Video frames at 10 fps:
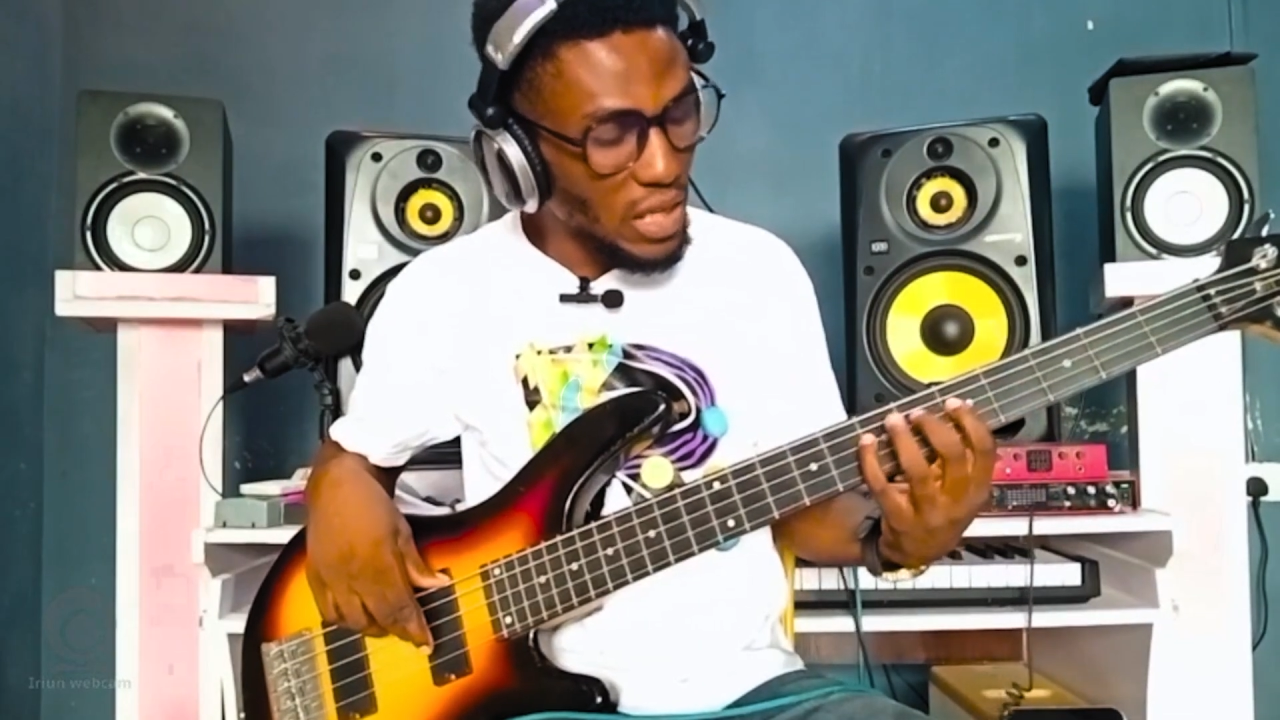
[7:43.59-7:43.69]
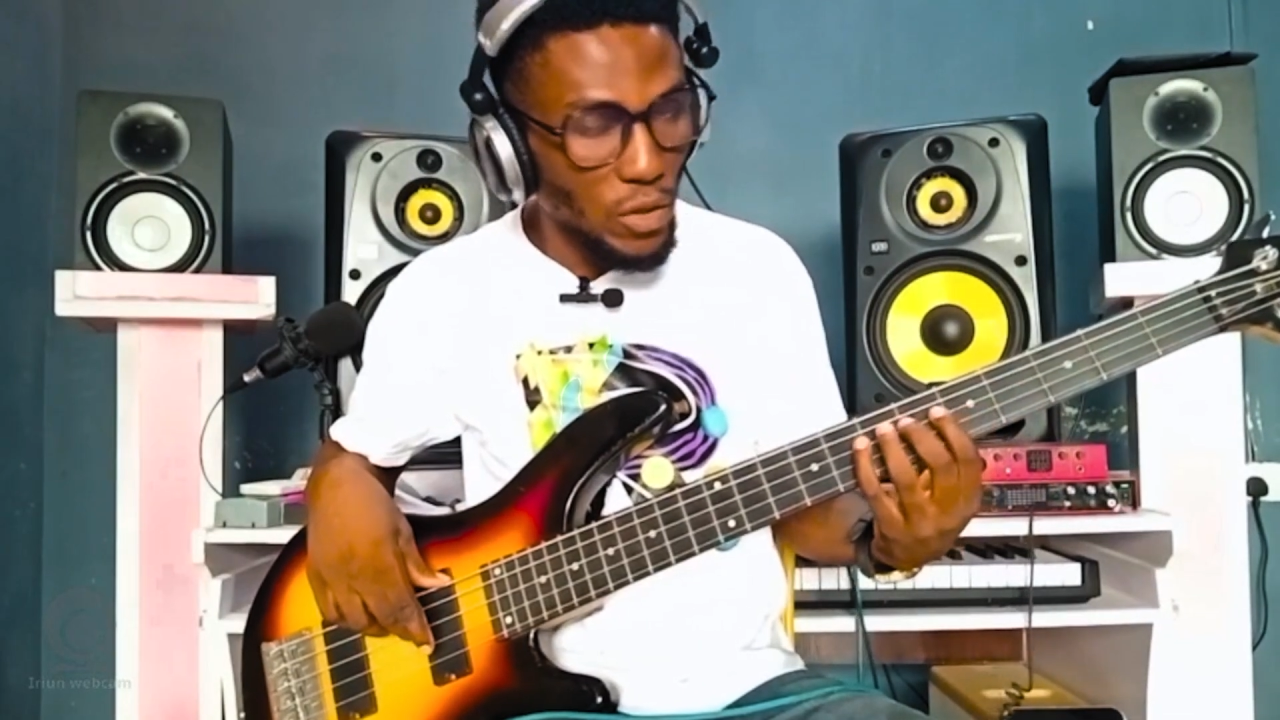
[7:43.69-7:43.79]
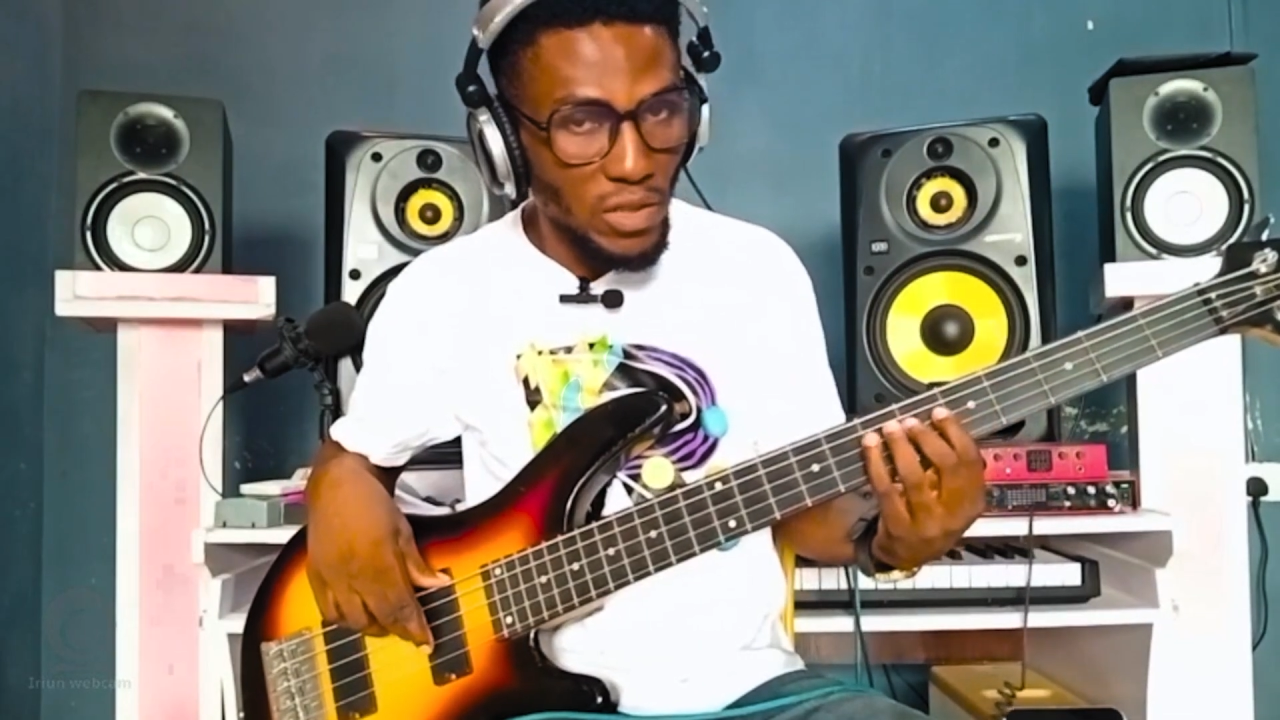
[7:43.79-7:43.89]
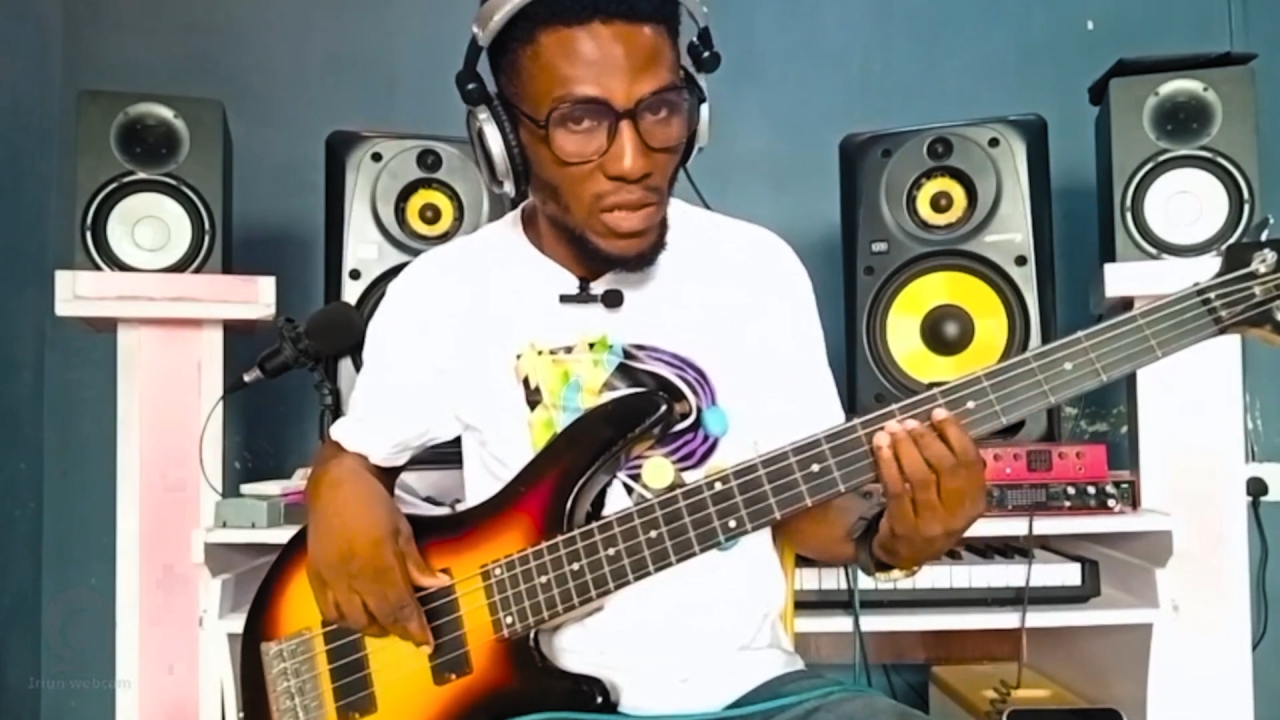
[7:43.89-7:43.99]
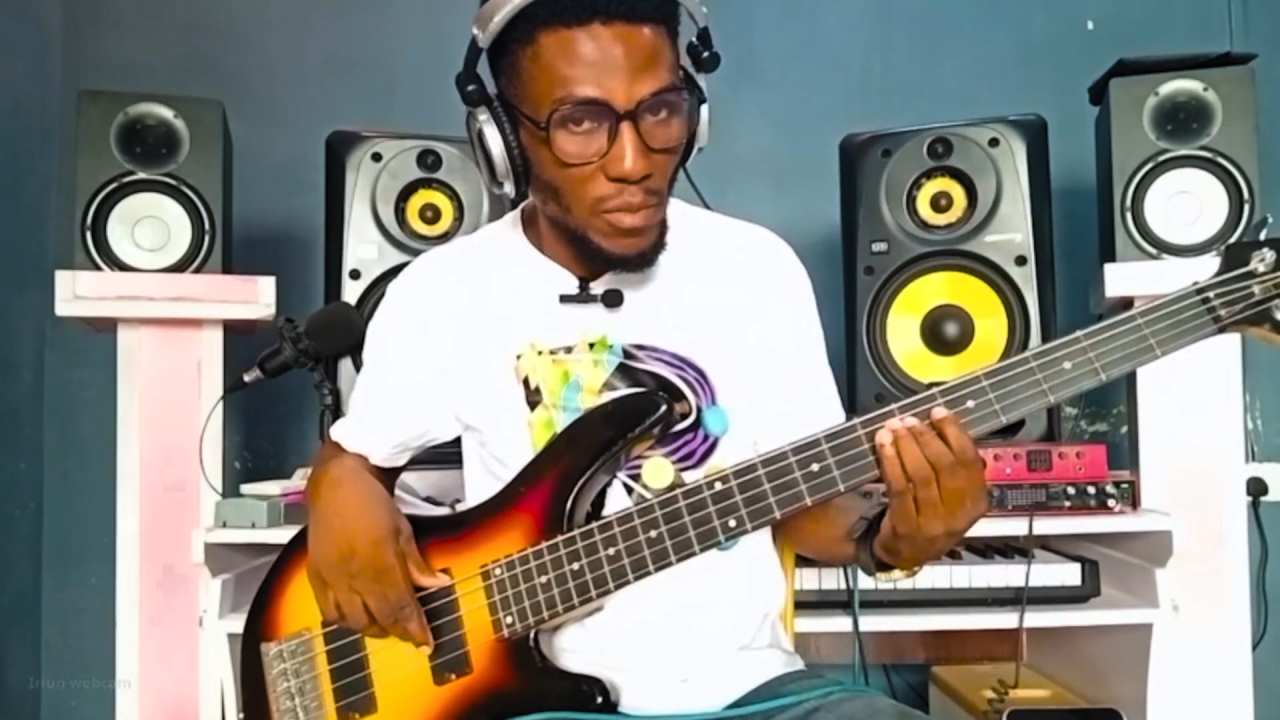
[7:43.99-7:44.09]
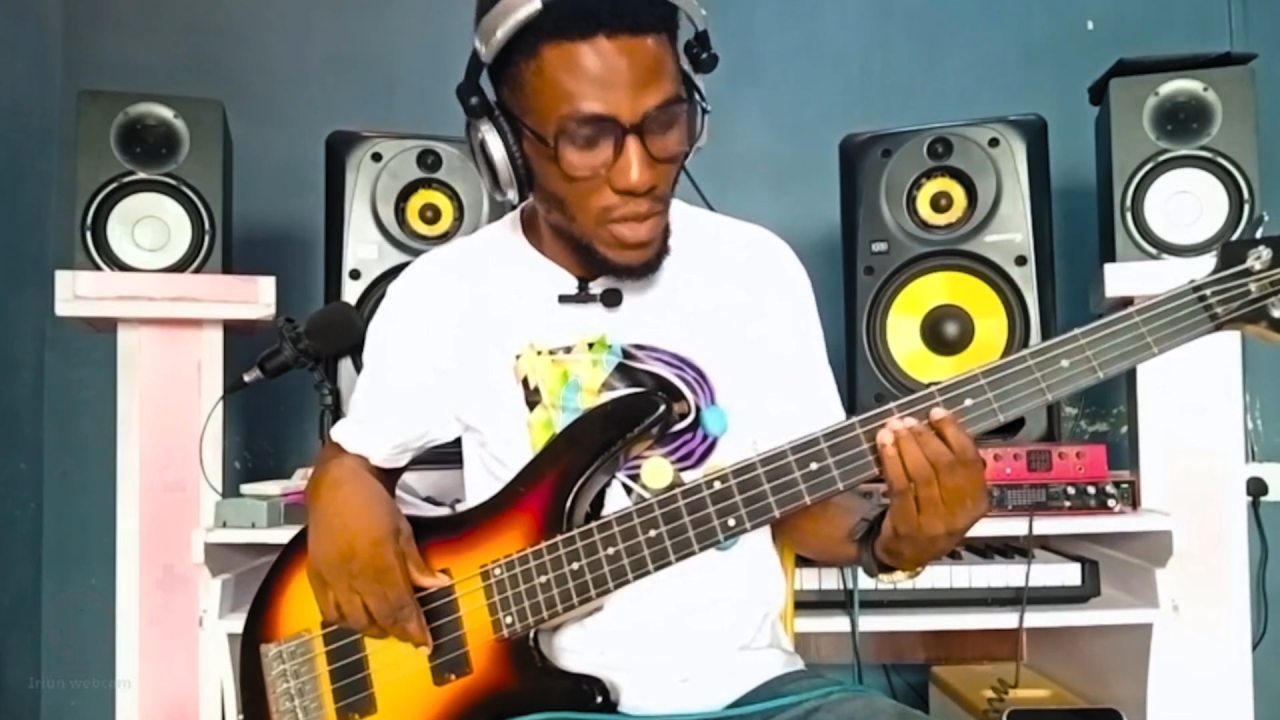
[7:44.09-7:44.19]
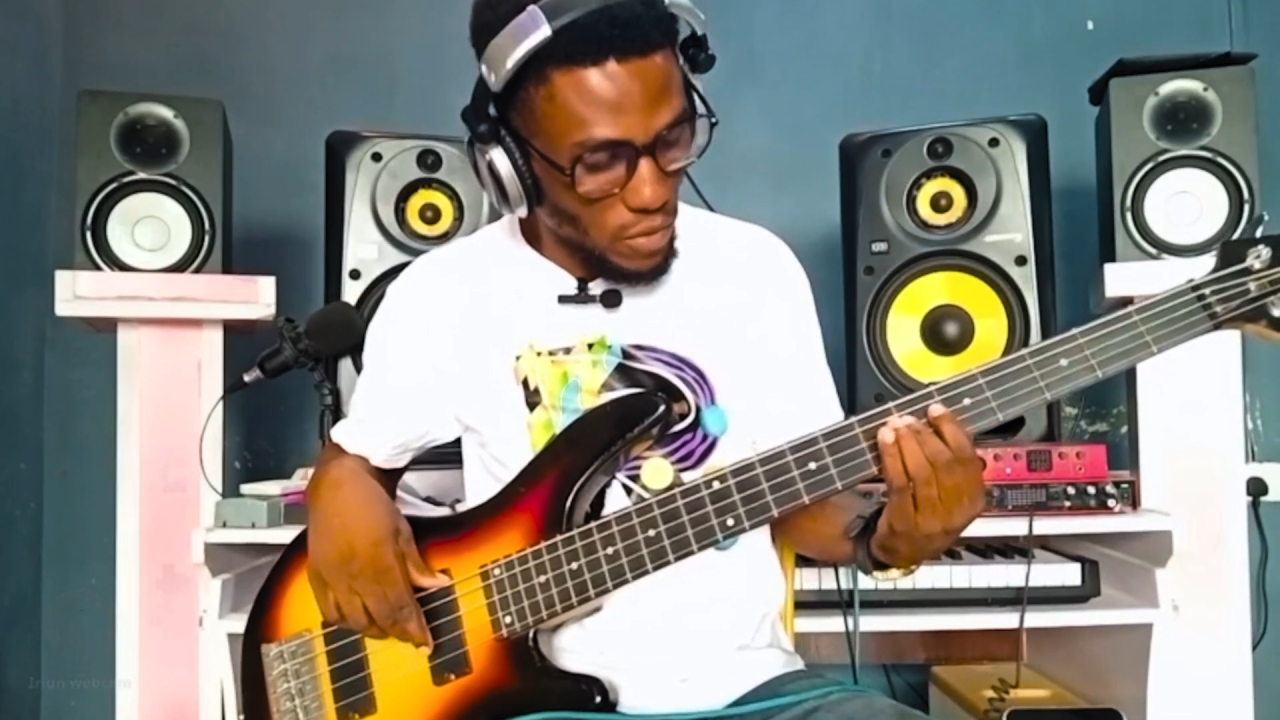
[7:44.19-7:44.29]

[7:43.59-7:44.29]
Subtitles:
in the middle.